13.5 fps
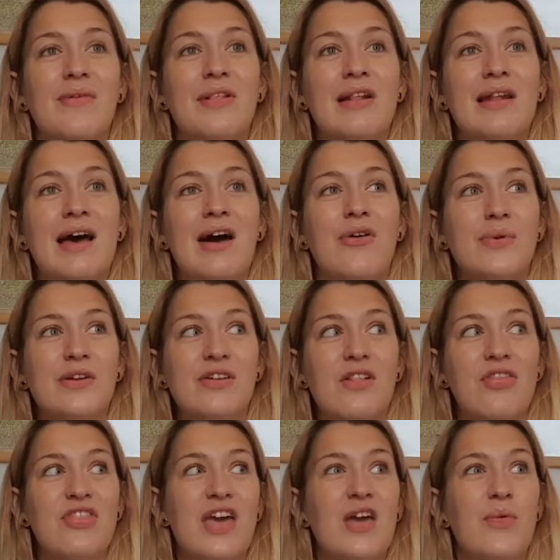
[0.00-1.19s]
allowed, which I
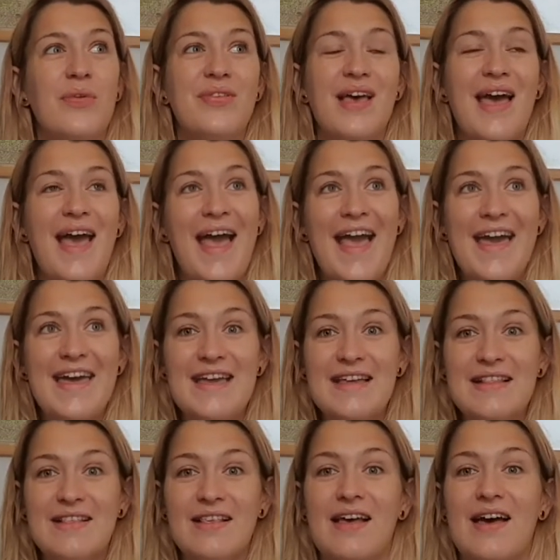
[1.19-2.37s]
think was 8.
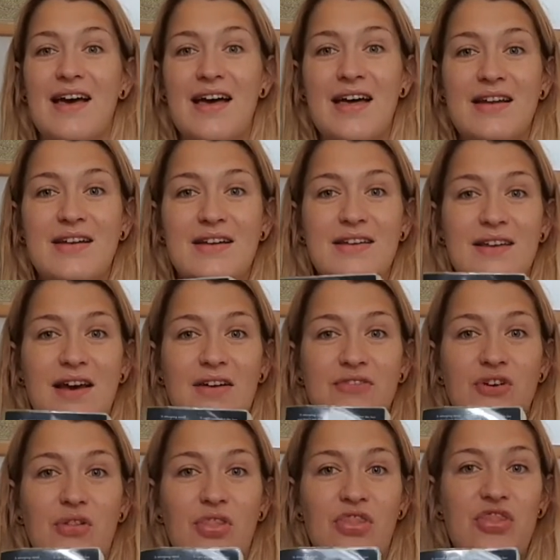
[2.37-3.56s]
And I've
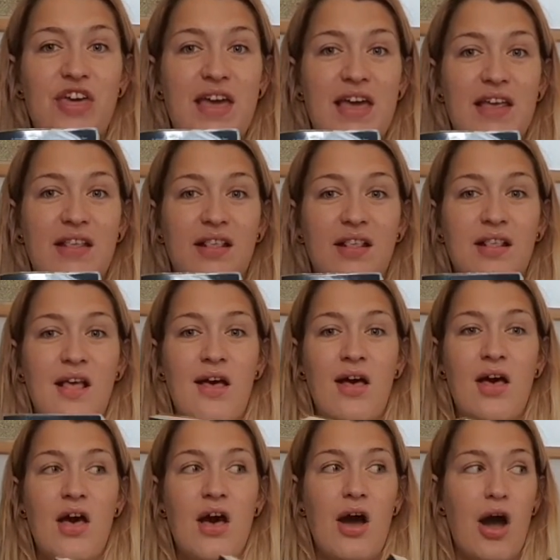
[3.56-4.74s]
got this
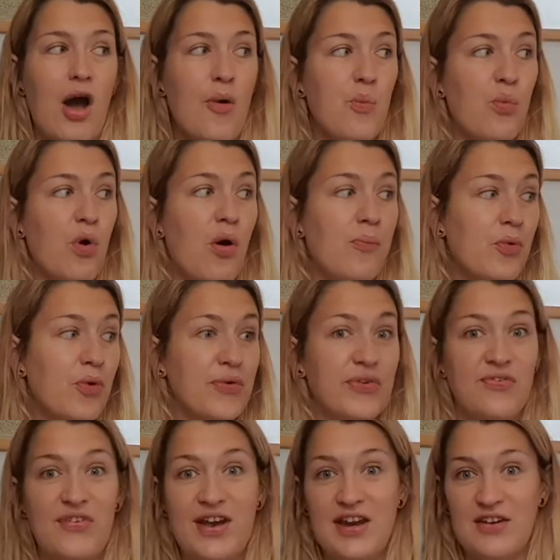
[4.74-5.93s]
and one more to
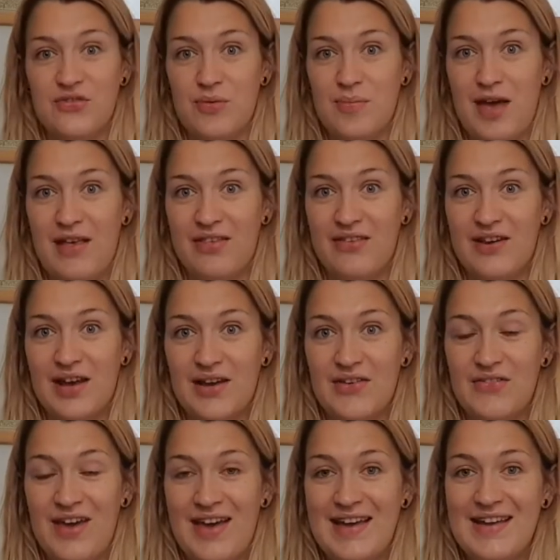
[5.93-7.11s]
finish from that stack of
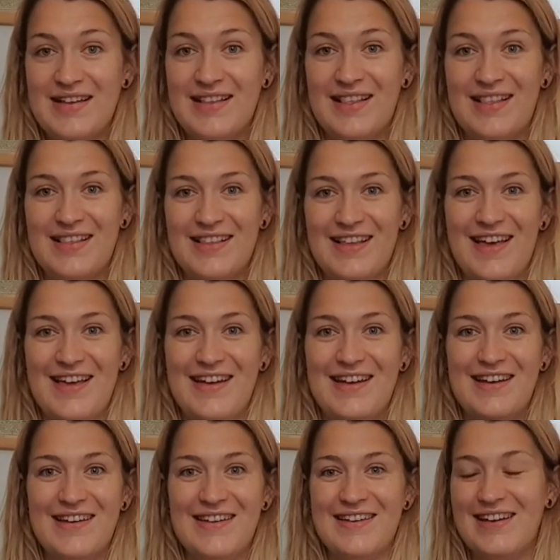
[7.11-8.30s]
8.
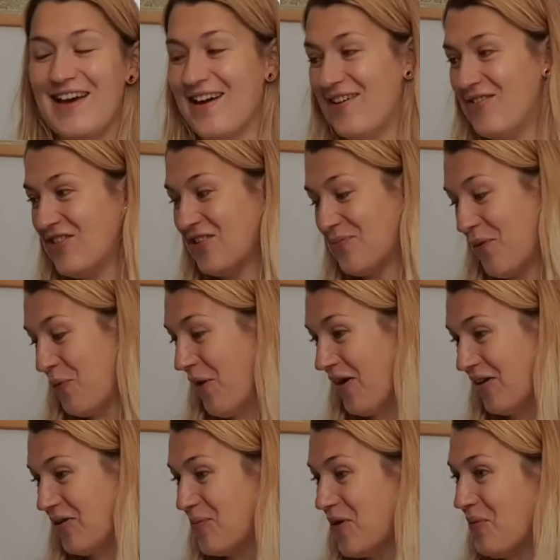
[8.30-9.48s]
And yeah, I've just been
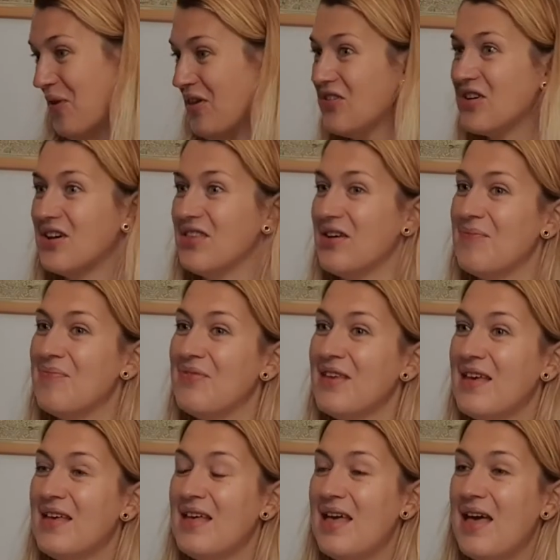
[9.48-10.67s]
working my way through them.
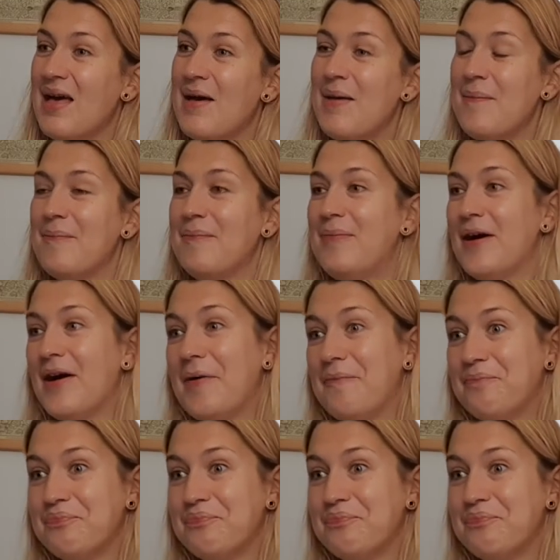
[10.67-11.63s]
But